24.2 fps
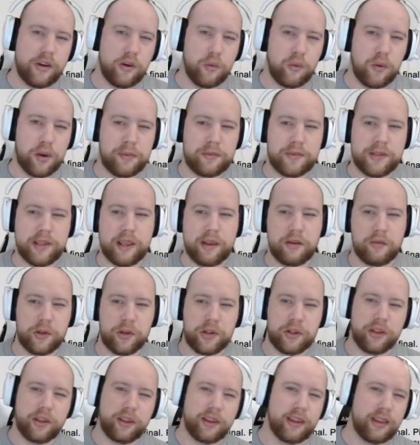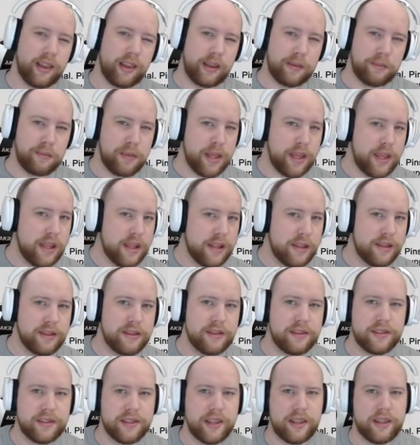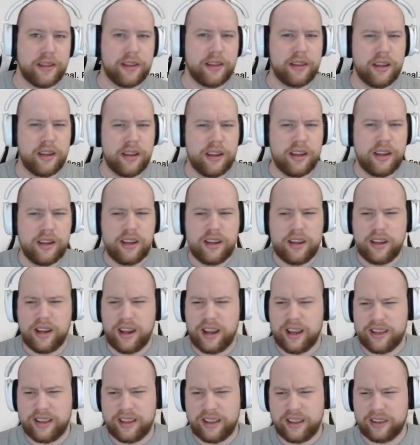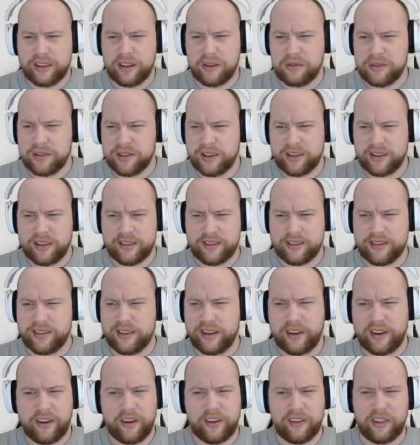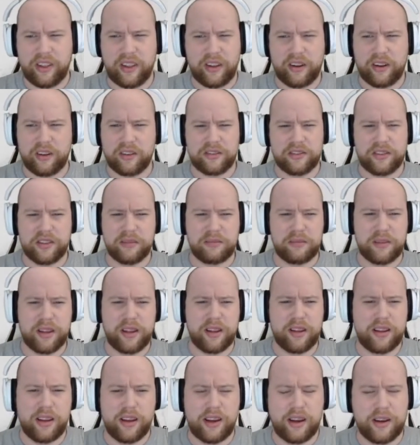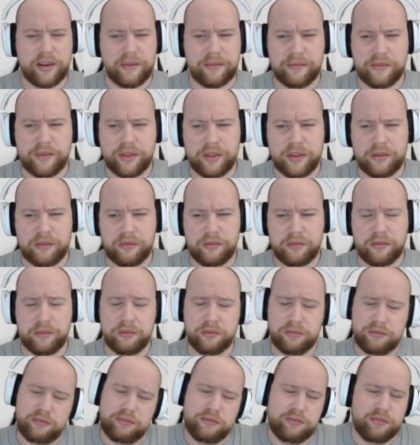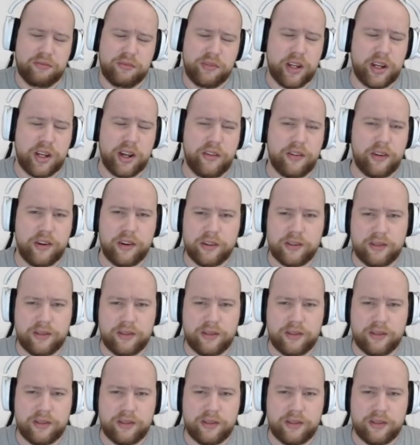website where you can get like pins and I think there was like a sticker thing or something. Um, whatever.